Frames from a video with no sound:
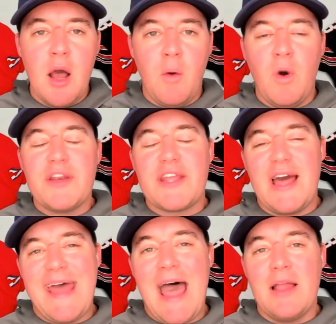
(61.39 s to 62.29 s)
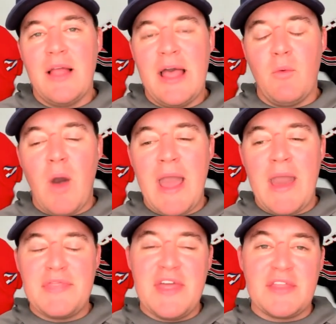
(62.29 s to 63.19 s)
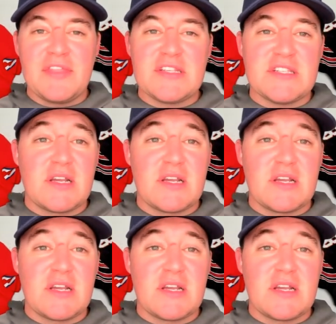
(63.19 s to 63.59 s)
I wanted to kind of highlight why I think this is a